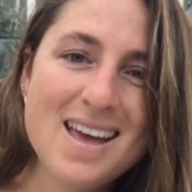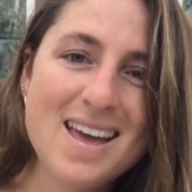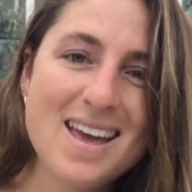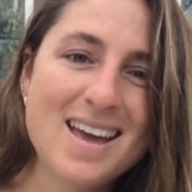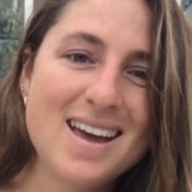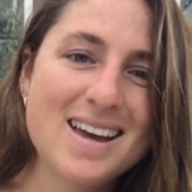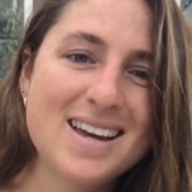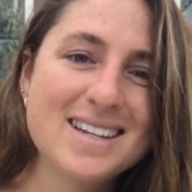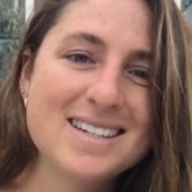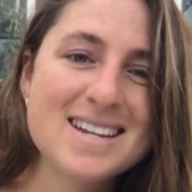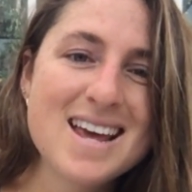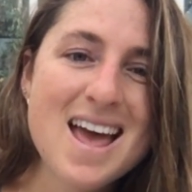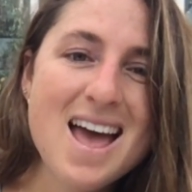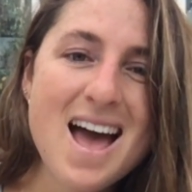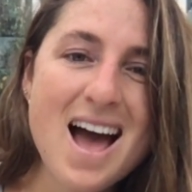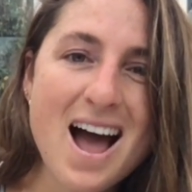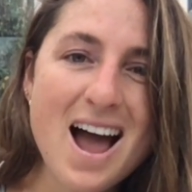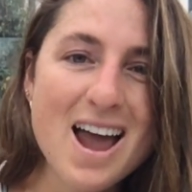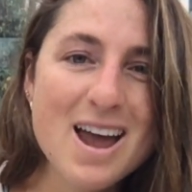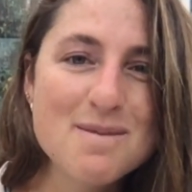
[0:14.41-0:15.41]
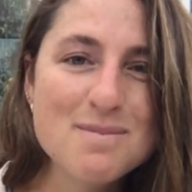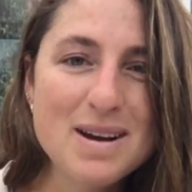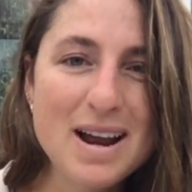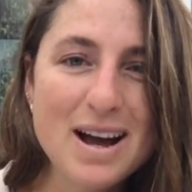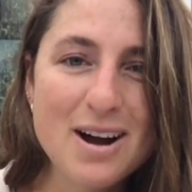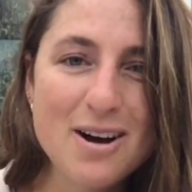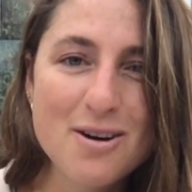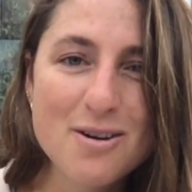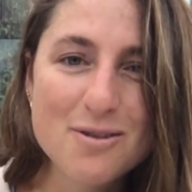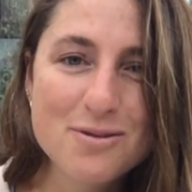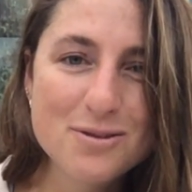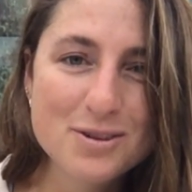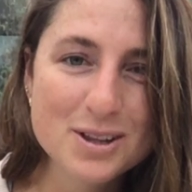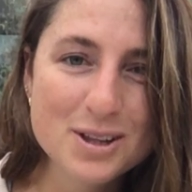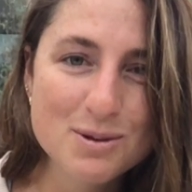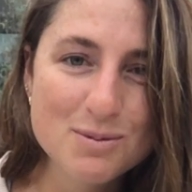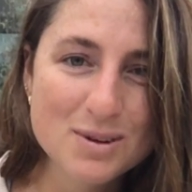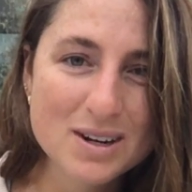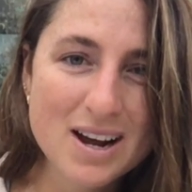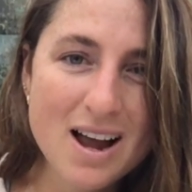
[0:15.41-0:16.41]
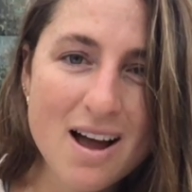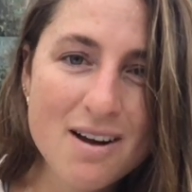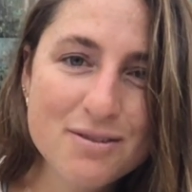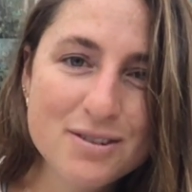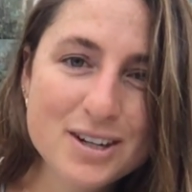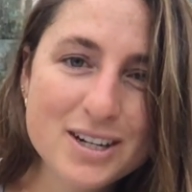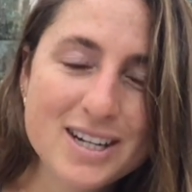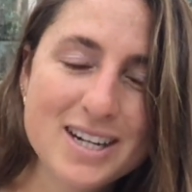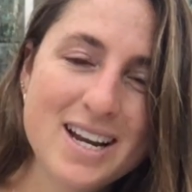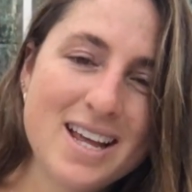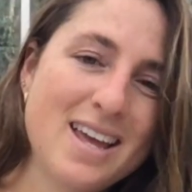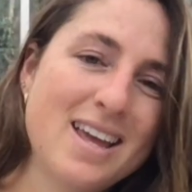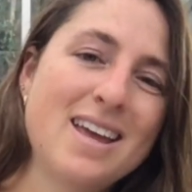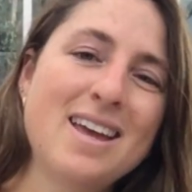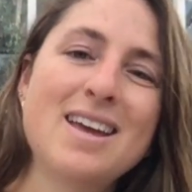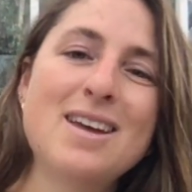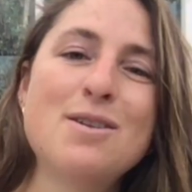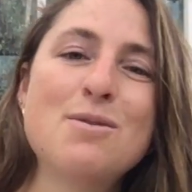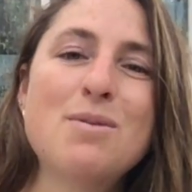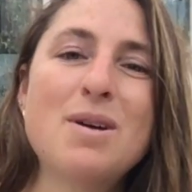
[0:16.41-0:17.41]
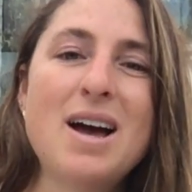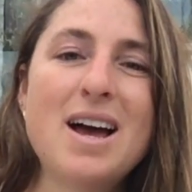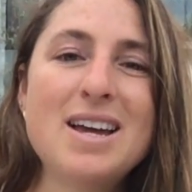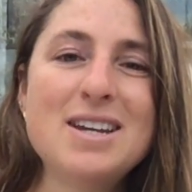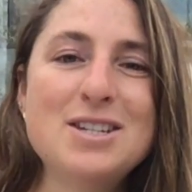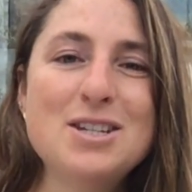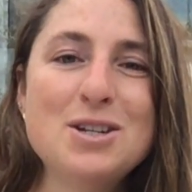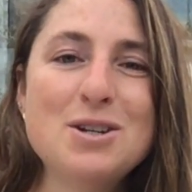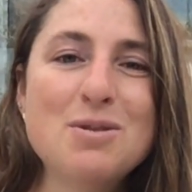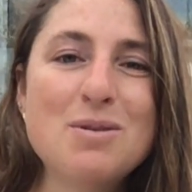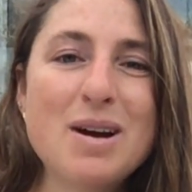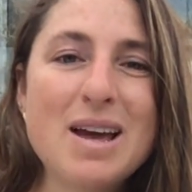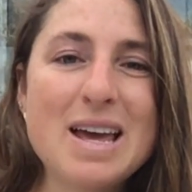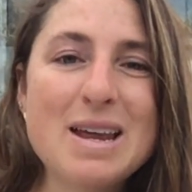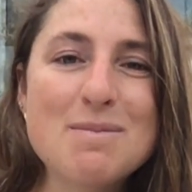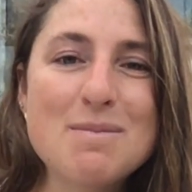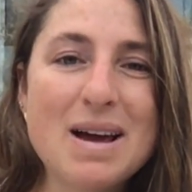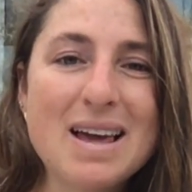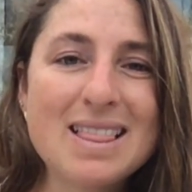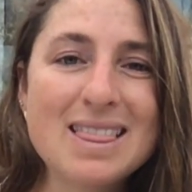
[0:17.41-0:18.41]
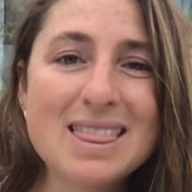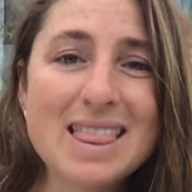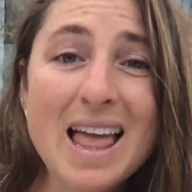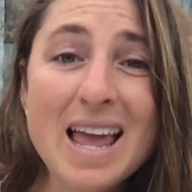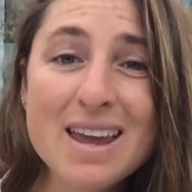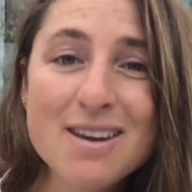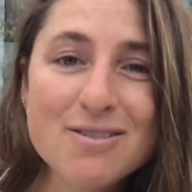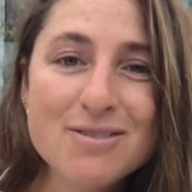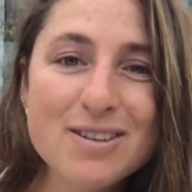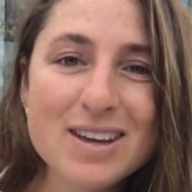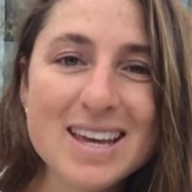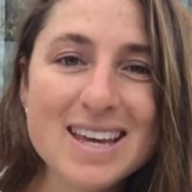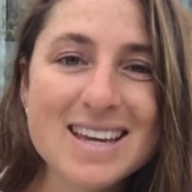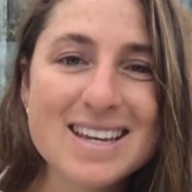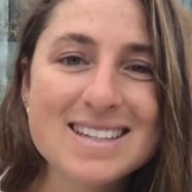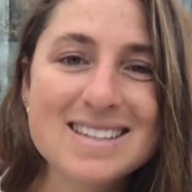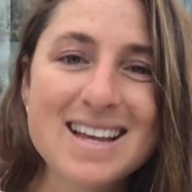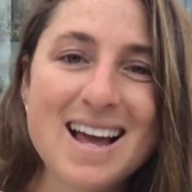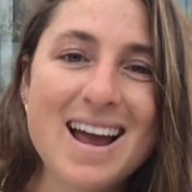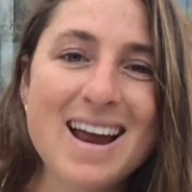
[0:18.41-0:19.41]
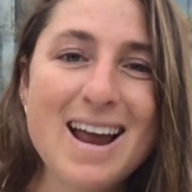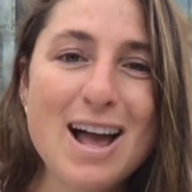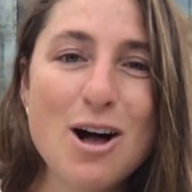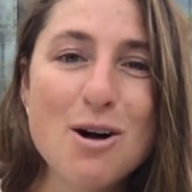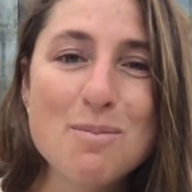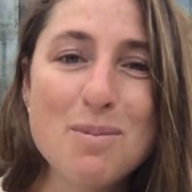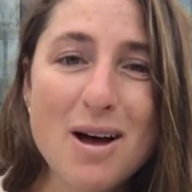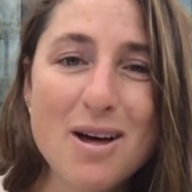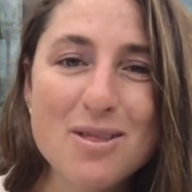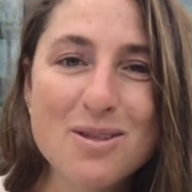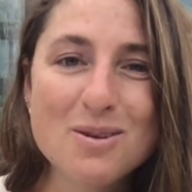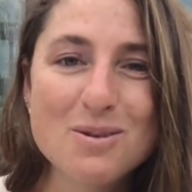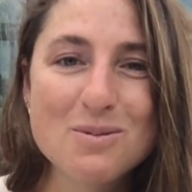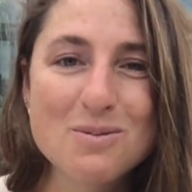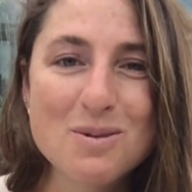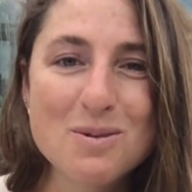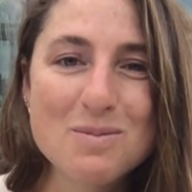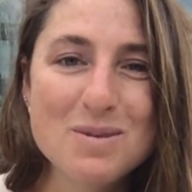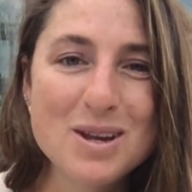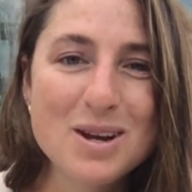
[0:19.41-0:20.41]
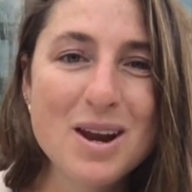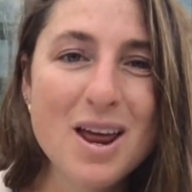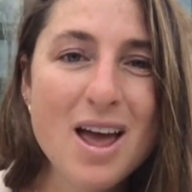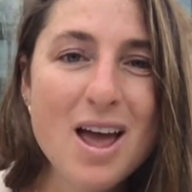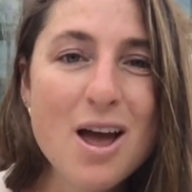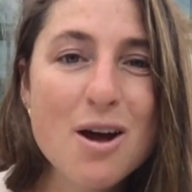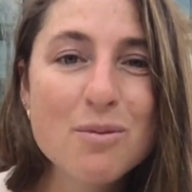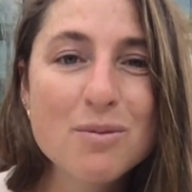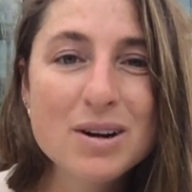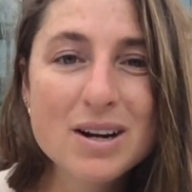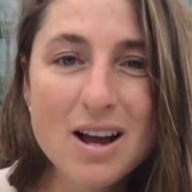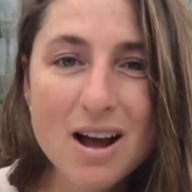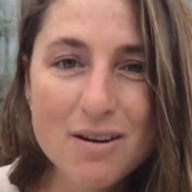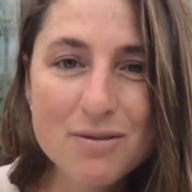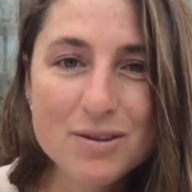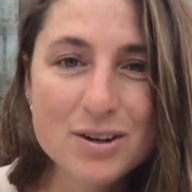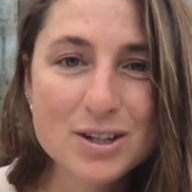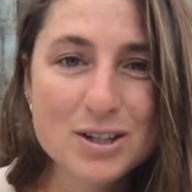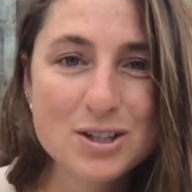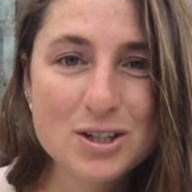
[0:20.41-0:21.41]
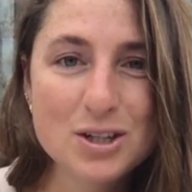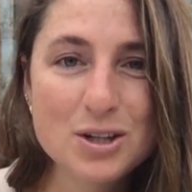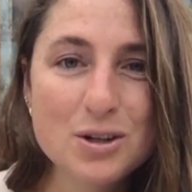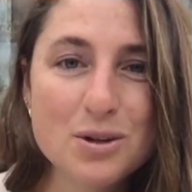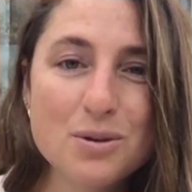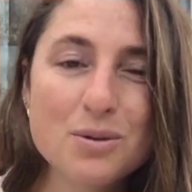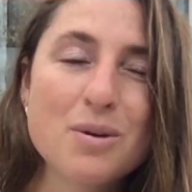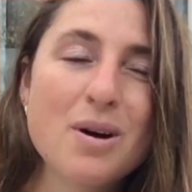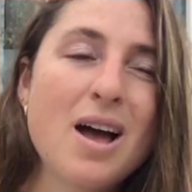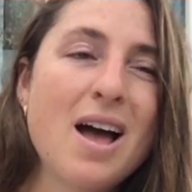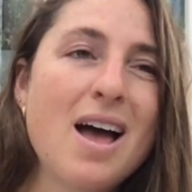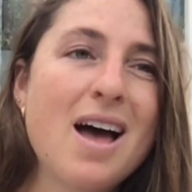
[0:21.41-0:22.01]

And I am now fully recovered, and what I do in my life is I help other women recover too.